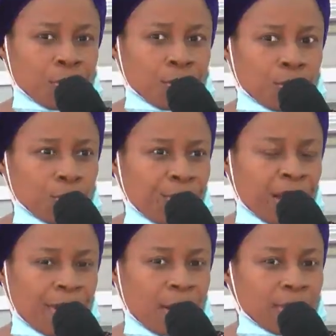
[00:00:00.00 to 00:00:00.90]
should be
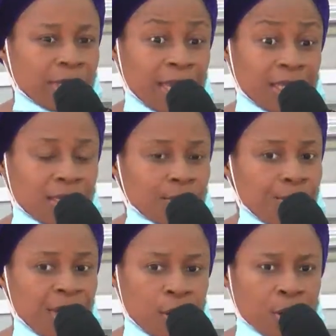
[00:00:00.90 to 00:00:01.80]
about 8
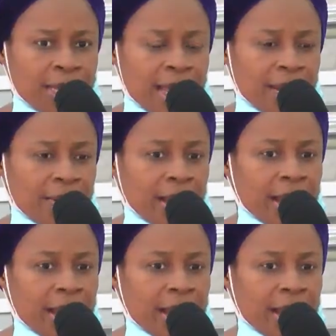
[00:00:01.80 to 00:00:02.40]
million naira,